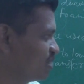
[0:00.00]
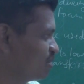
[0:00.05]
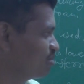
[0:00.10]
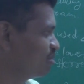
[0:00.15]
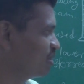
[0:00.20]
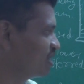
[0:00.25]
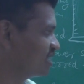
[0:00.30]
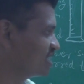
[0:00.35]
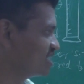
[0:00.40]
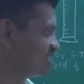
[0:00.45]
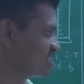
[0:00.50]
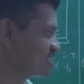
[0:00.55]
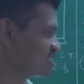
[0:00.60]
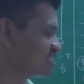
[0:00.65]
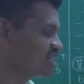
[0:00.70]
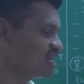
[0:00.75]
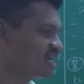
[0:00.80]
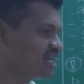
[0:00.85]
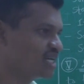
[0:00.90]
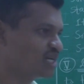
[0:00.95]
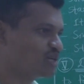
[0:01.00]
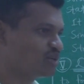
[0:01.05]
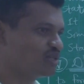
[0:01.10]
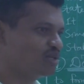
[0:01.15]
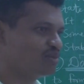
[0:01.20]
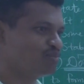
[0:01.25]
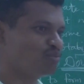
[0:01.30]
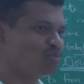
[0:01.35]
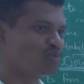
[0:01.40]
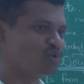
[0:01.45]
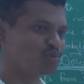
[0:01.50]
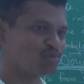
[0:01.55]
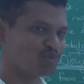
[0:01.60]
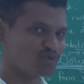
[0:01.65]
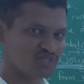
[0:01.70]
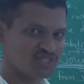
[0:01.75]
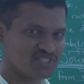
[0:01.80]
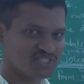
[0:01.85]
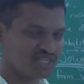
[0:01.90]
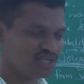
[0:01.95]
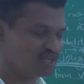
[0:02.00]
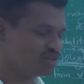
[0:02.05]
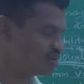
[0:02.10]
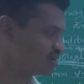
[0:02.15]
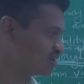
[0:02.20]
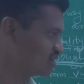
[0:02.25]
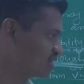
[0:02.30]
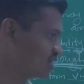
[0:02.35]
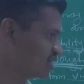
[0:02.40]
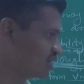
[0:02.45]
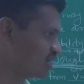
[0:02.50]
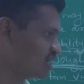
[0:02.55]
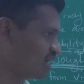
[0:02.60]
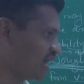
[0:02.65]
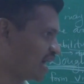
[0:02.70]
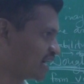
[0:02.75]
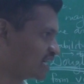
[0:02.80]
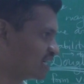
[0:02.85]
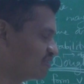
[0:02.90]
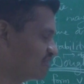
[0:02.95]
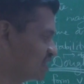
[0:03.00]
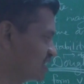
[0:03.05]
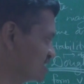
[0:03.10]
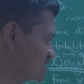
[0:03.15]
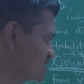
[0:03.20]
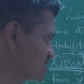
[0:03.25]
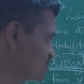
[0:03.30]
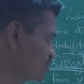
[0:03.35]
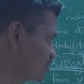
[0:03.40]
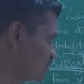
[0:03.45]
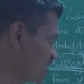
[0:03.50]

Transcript: but this is related to the food processing activities.